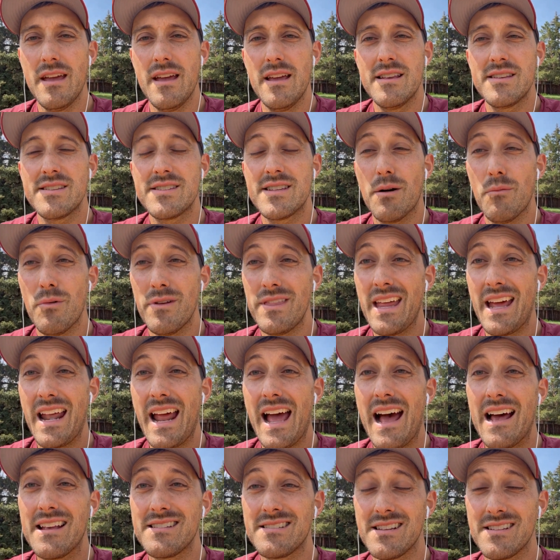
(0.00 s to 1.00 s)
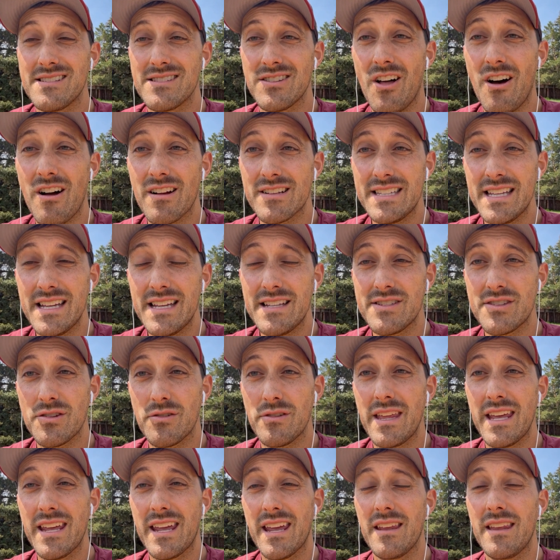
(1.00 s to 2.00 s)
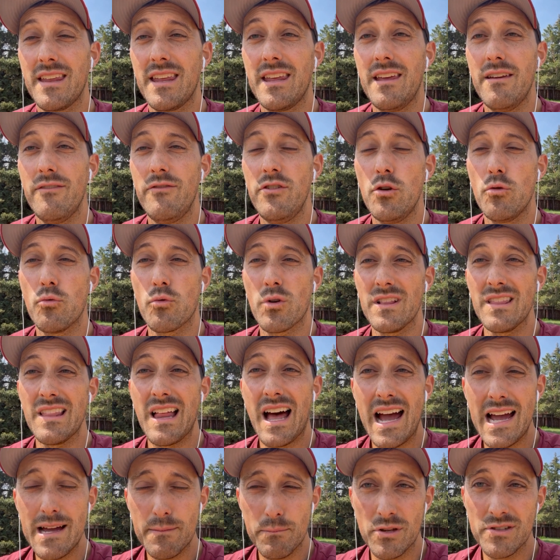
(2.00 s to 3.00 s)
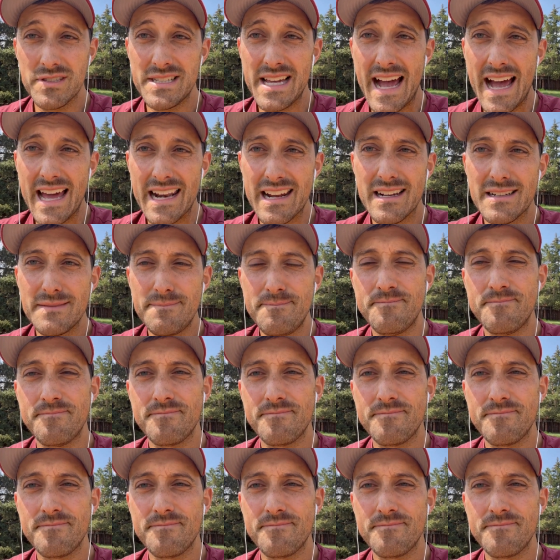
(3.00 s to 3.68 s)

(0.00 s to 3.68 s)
someone that has this locked in so they can give you reliable data